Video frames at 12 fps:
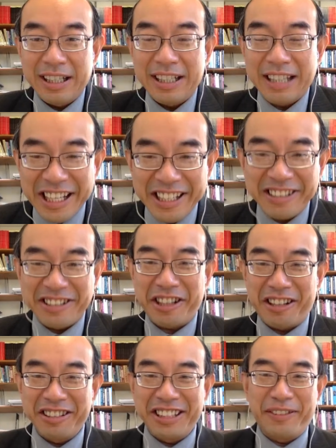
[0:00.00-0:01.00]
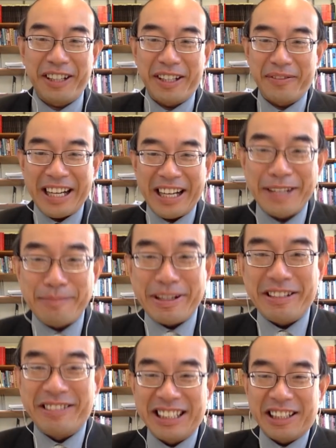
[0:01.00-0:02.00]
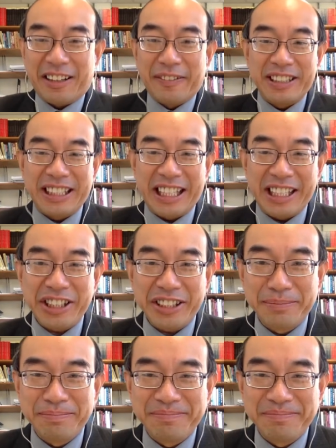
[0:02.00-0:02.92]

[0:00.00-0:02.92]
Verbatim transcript: Thank you, Jonathan, for inviting me to this conversation.